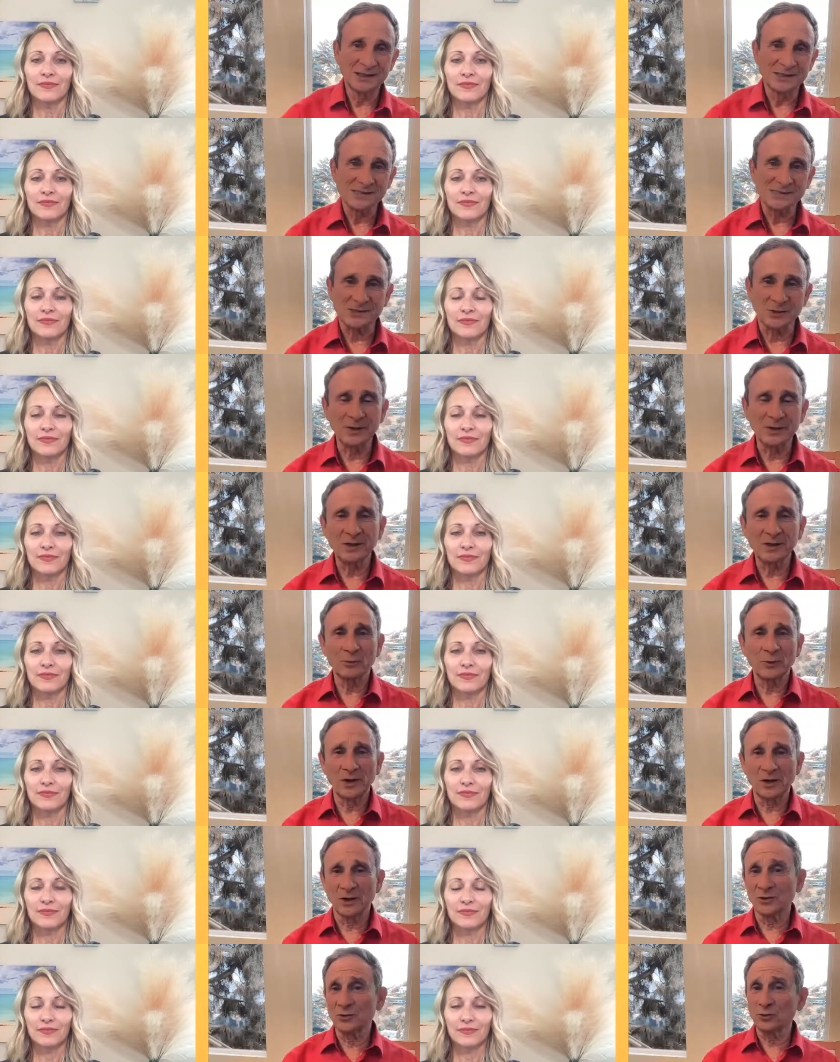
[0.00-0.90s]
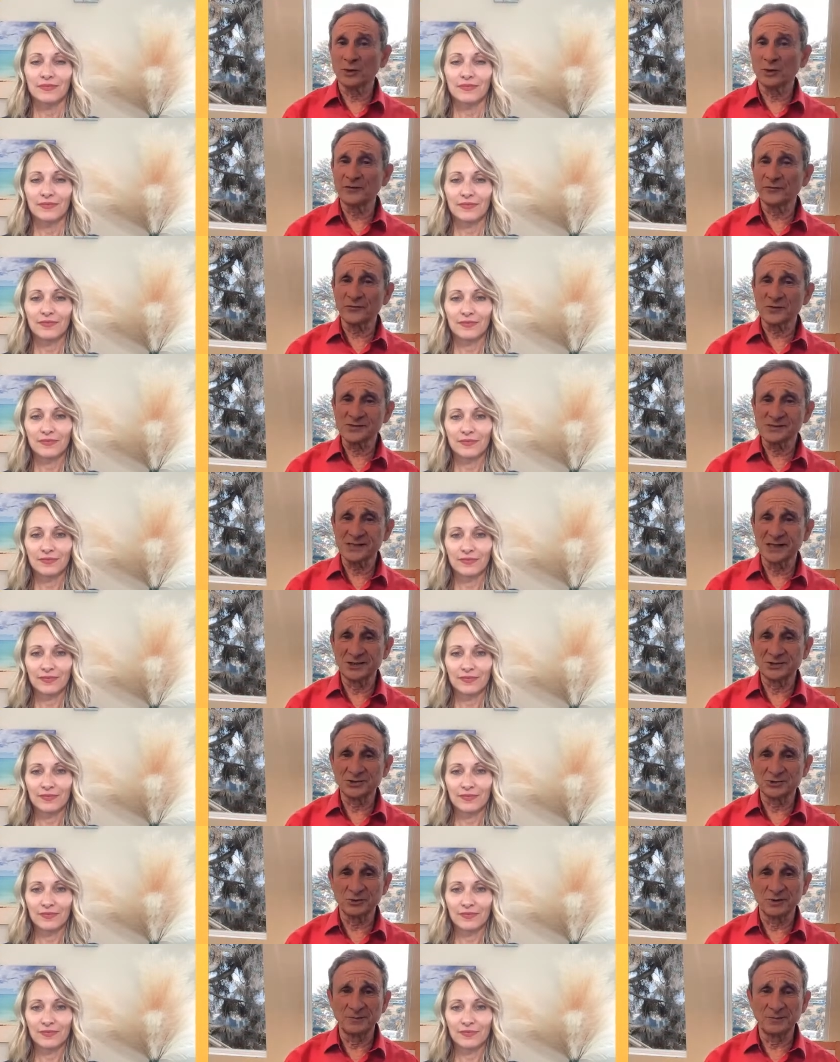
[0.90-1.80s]
Speaker 1: So here we are, 21st
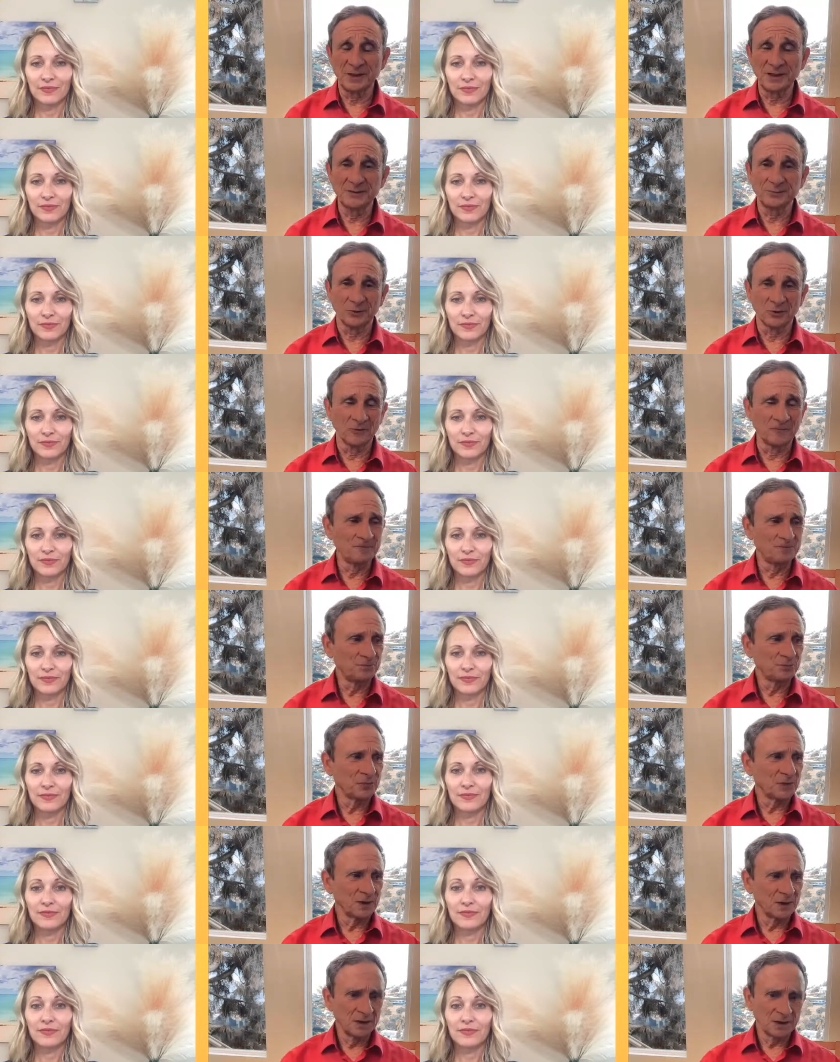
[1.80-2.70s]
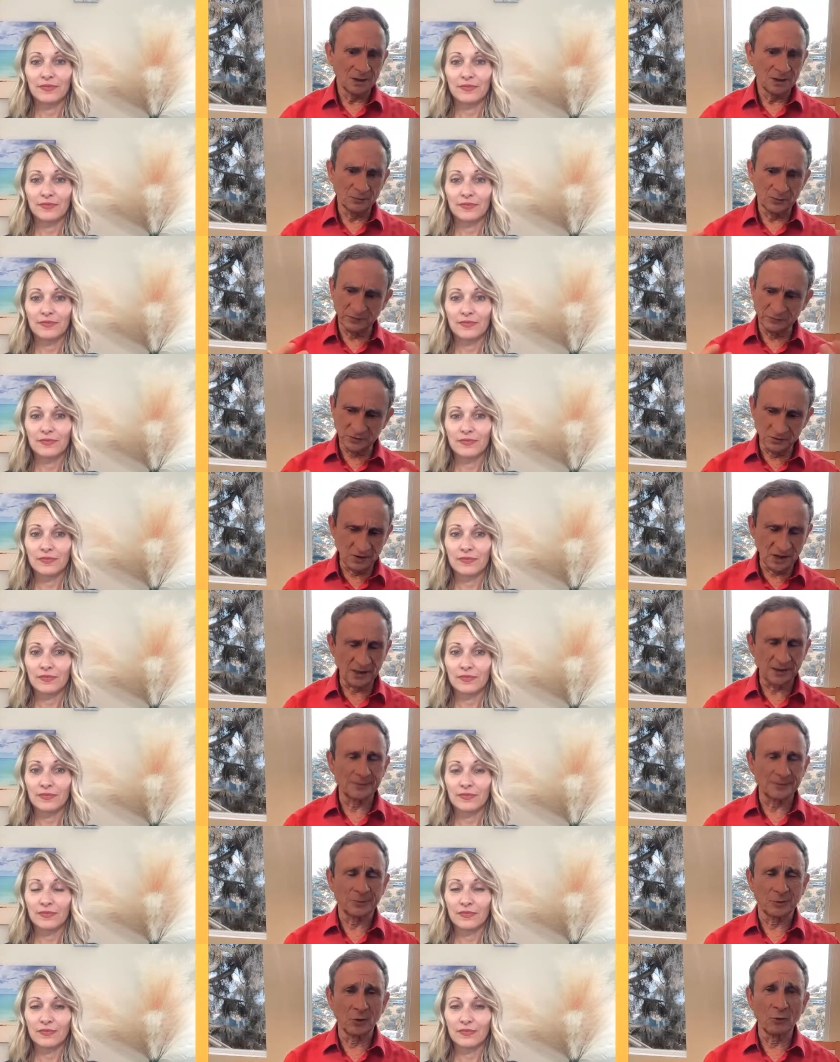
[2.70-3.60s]
century people we have a
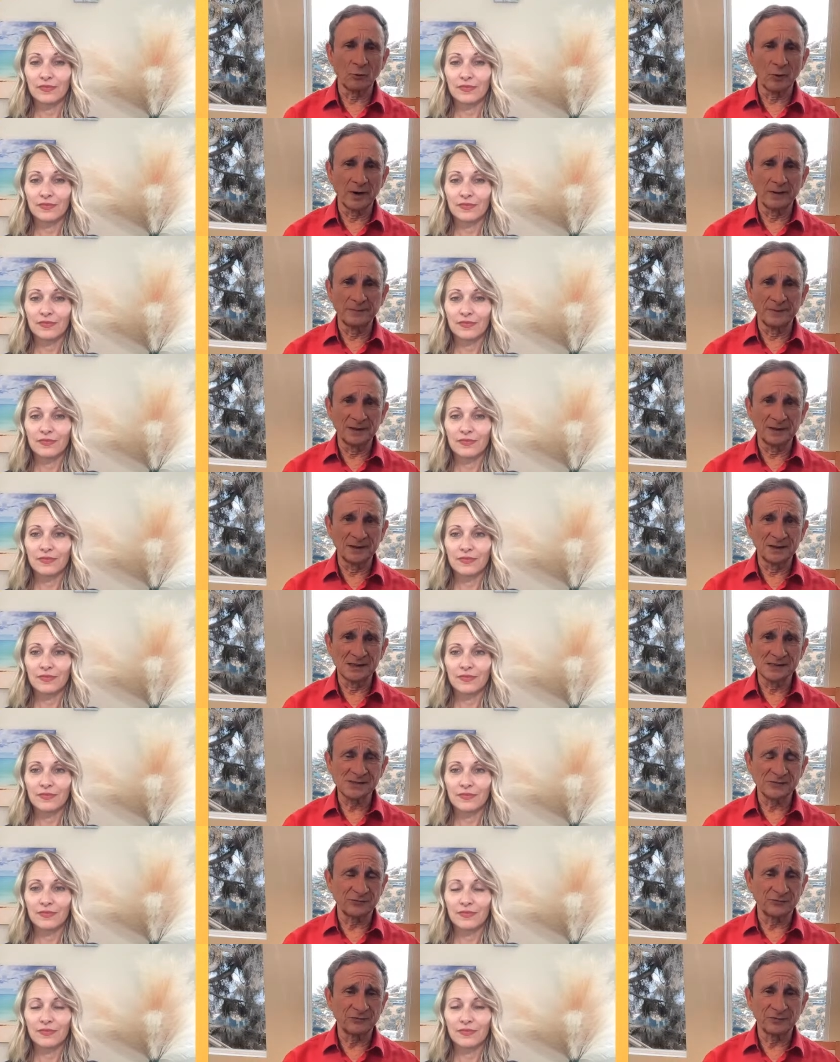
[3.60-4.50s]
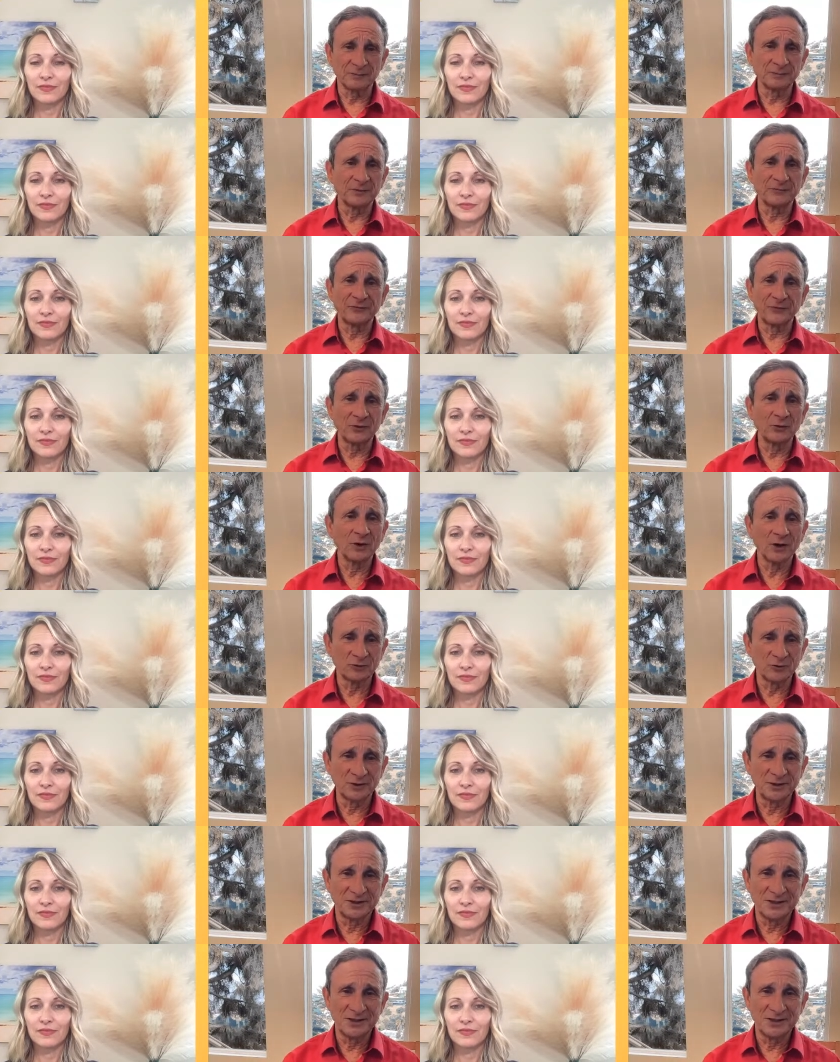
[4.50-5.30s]
lot of programming in us from a few hundred